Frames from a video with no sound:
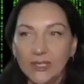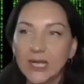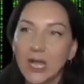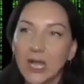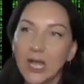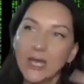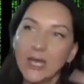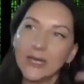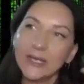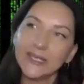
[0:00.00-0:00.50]

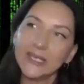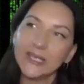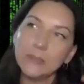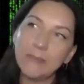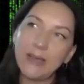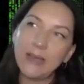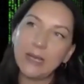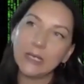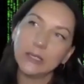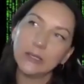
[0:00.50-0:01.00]
It kind of
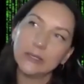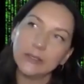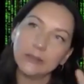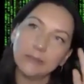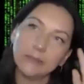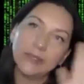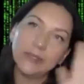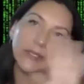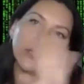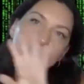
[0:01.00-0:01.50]
came back a
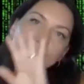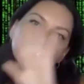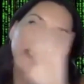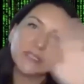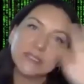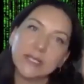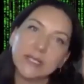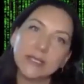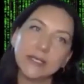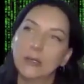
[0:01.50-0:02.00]
little
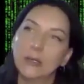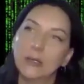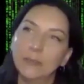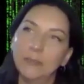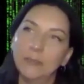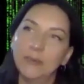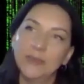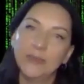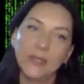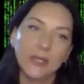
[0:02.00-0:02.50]
bit,
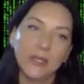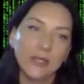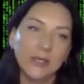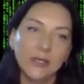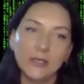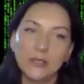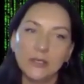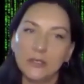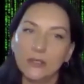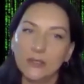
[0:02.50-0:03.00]
but
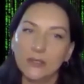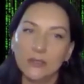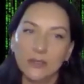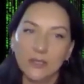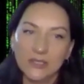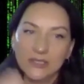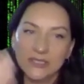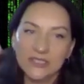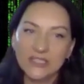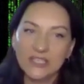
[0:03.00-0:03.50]
then
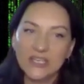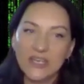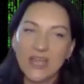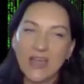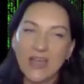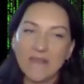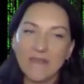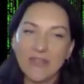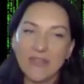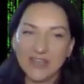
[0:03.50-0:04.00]
it
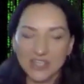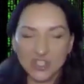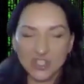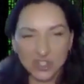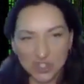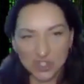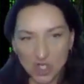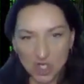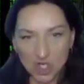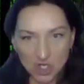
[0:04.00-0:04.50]
didn't have
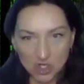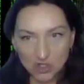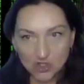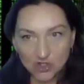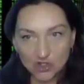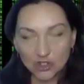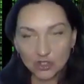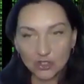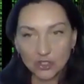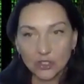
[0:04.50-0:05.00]
that
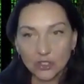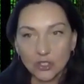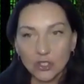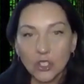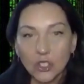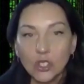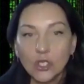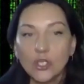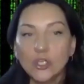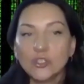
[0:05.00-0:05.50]
charge.
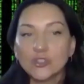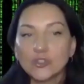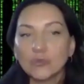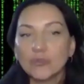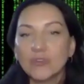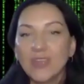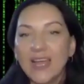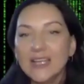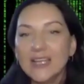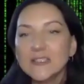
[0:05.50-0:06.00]

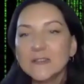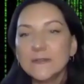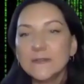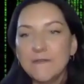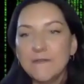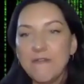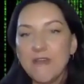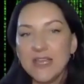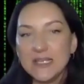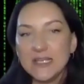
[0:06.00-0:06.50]
So
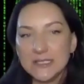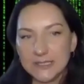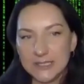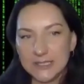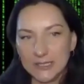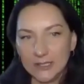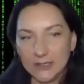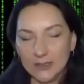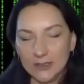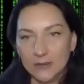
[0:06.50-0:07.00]
that's
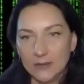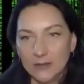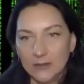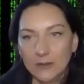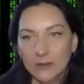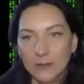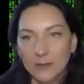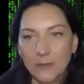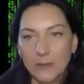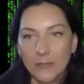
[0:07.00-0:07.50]
venting.
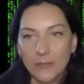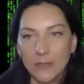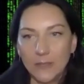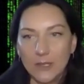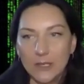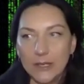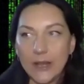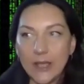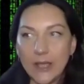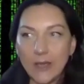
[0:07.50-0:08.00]

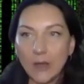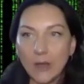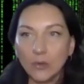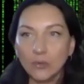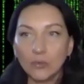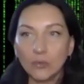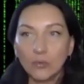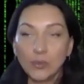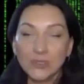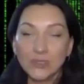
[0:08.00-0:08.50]

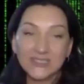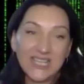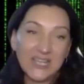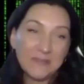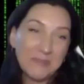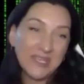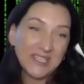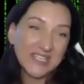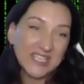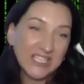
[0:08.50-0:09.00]
Now,
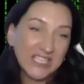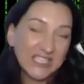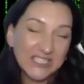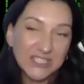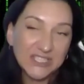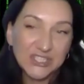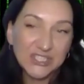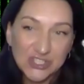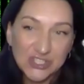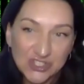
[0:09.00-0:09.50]
was I
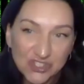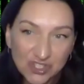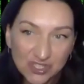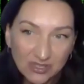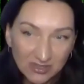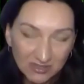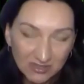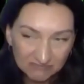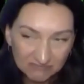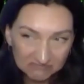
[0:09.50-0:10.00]
making a
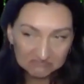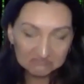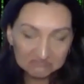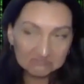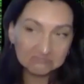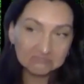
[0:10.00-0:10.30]
decision?